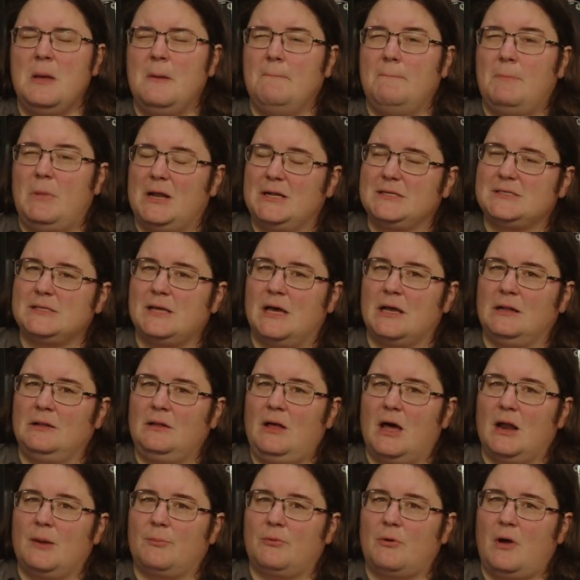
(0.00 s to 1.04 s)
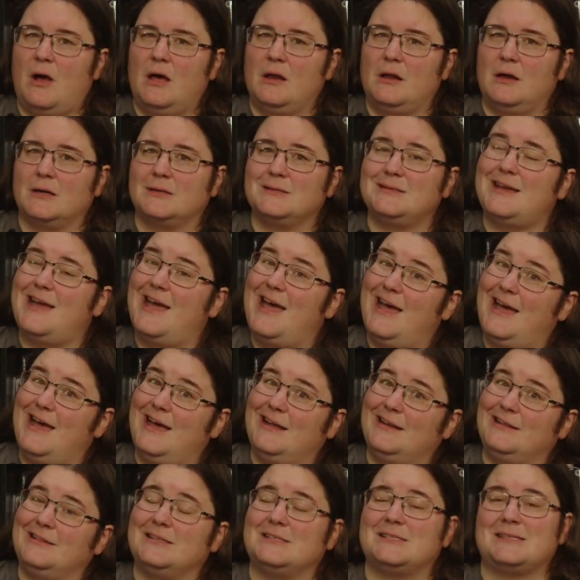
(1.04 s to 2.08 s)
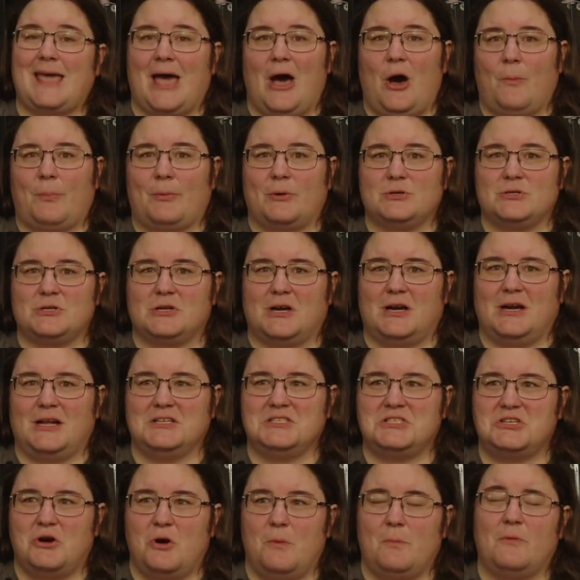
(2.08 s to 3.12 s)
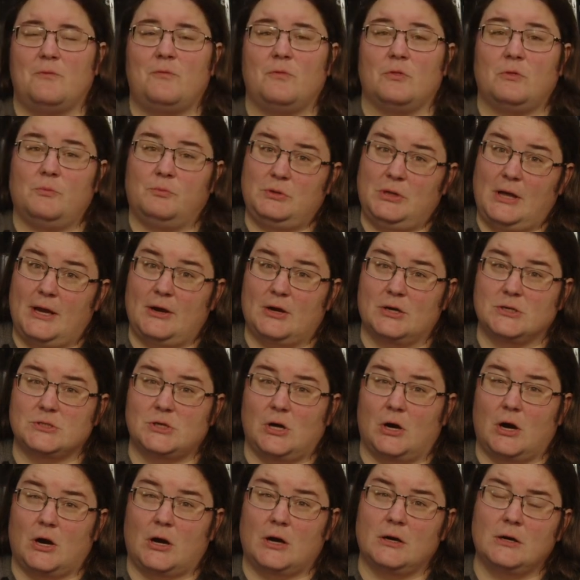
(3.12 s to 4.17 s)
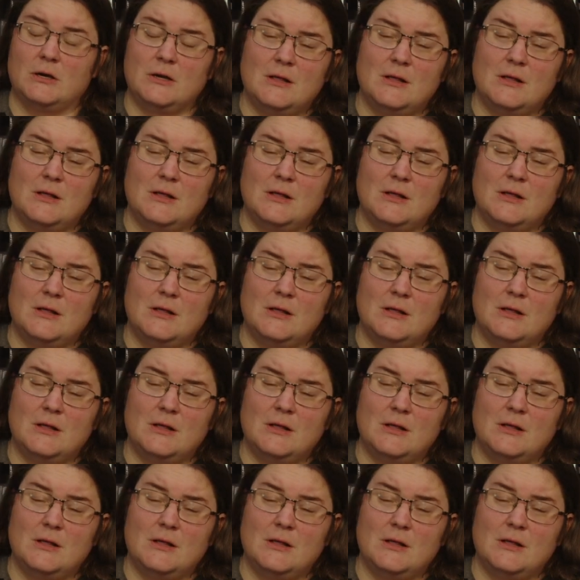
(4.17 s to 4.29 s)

but it's not a lot of product, and the scalpers are getting to it before the players are.